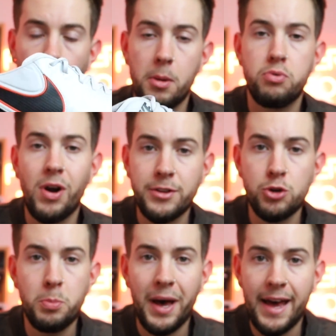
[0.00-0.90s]
on a brand
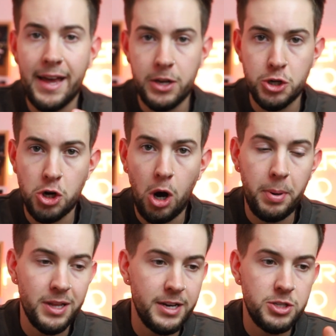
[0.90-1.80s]
new pair in a shop,
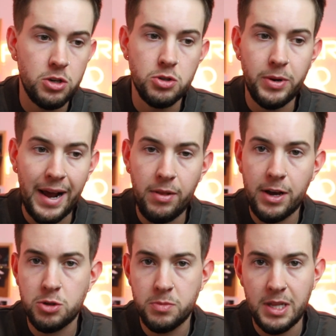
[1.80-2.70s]
unless you go to an outlet or
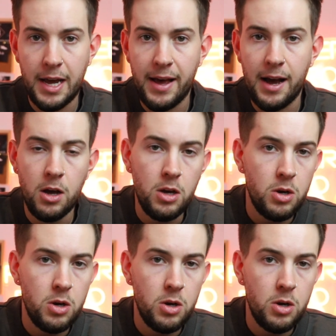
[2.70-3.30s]
something like that,